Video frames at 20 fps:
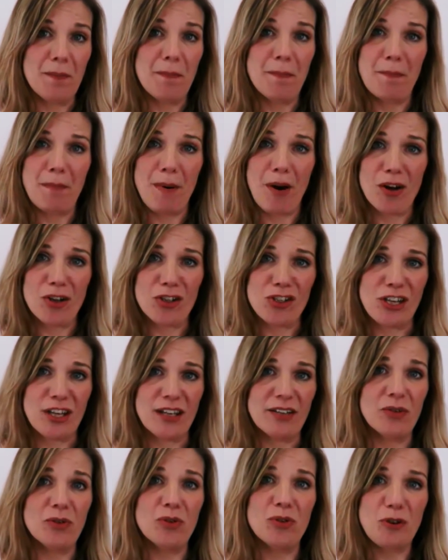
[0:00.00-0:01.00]
margin,
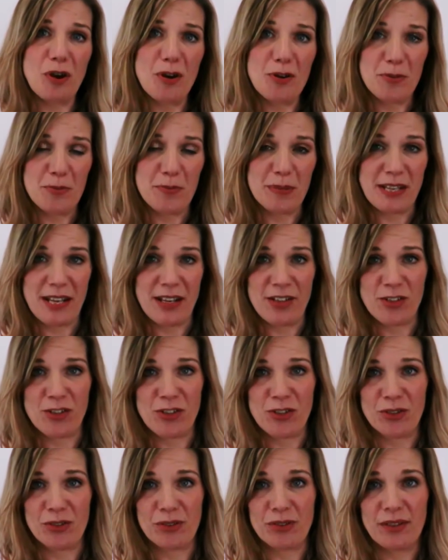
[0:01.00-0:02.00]
or growth
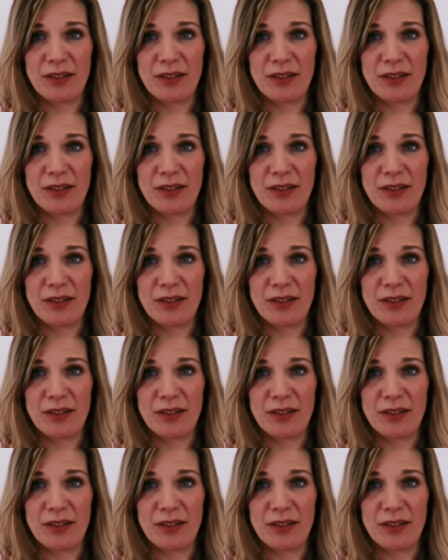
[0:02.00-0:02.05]
potential,